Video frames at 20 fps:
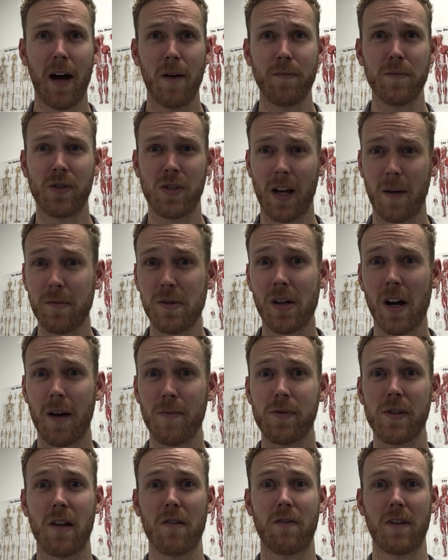
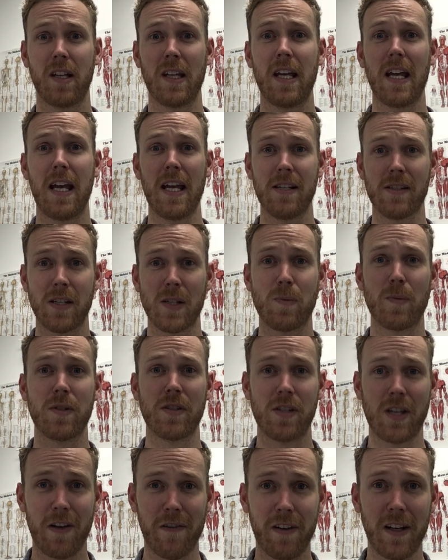Sometimes there really is a
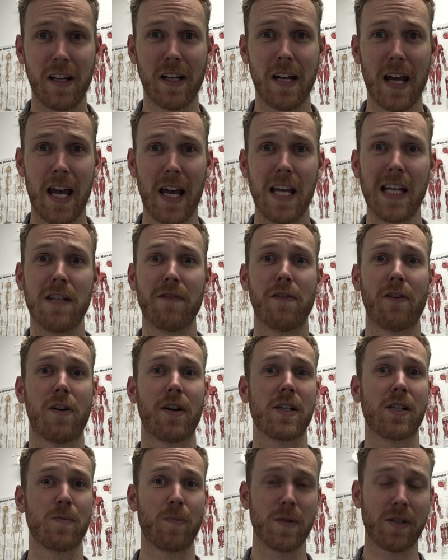specific need for
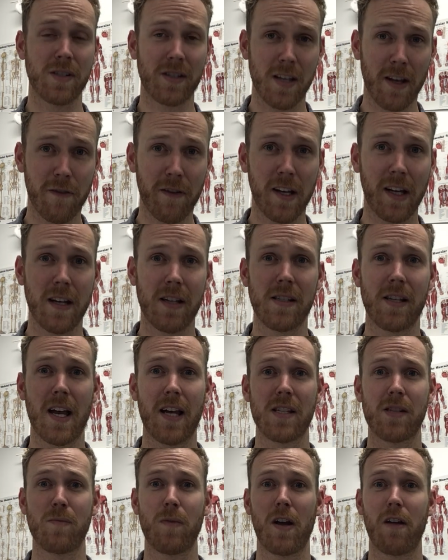a specific
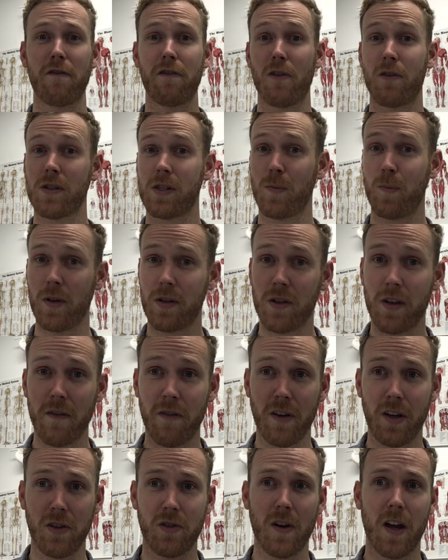assessment for a
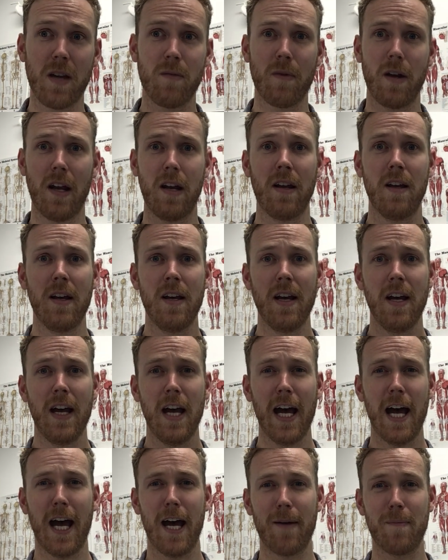specific treatment.
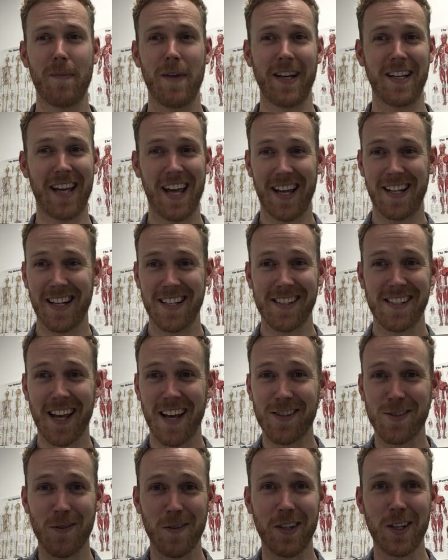Again, it
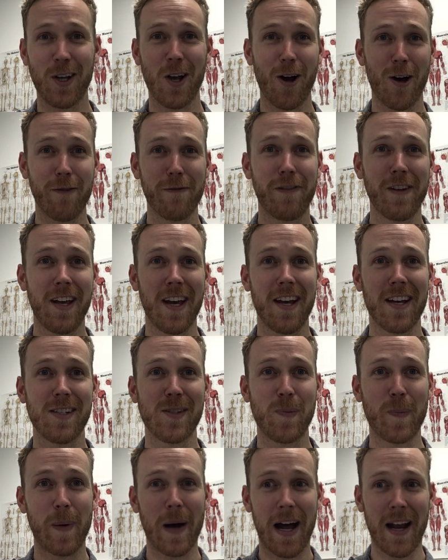sounds really obvious,
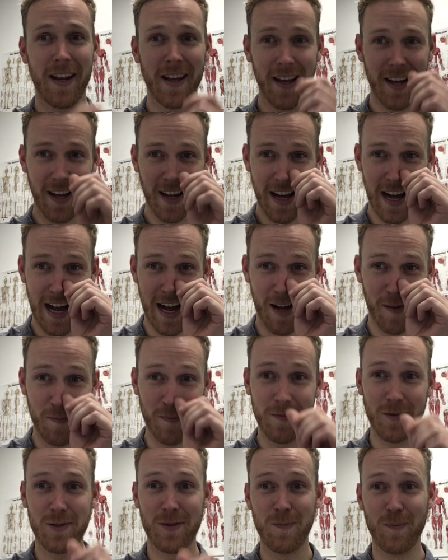but
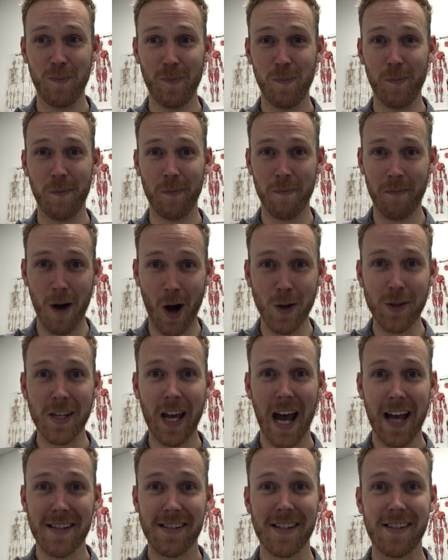most
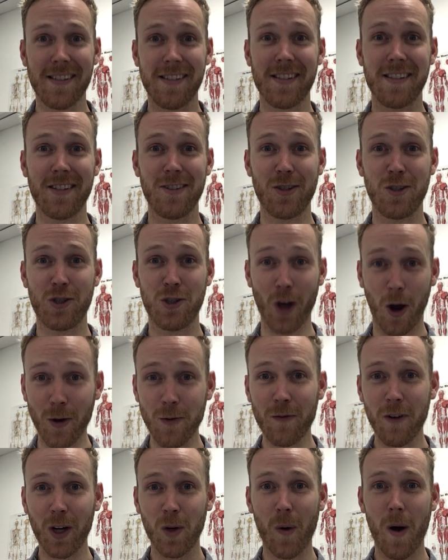cases
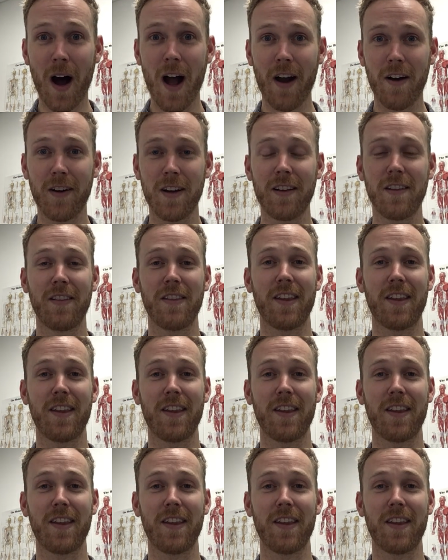don't require it.